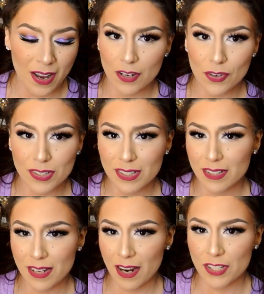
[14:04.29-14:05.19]
I noticed
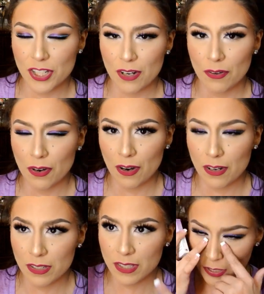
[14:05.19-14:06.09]
these eyeshadow
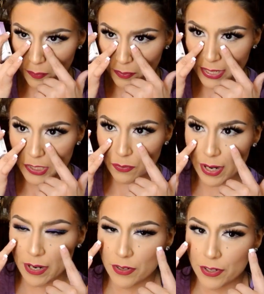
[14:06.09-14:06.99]
guards that you place
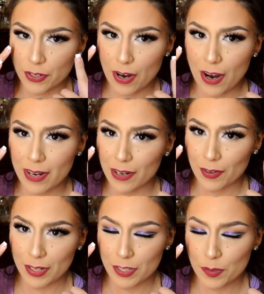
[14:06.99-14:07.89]
right under your eye
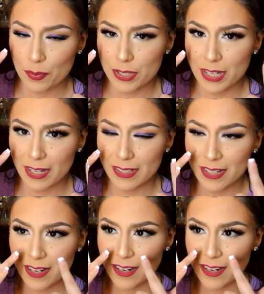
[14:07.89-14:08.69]
area to protect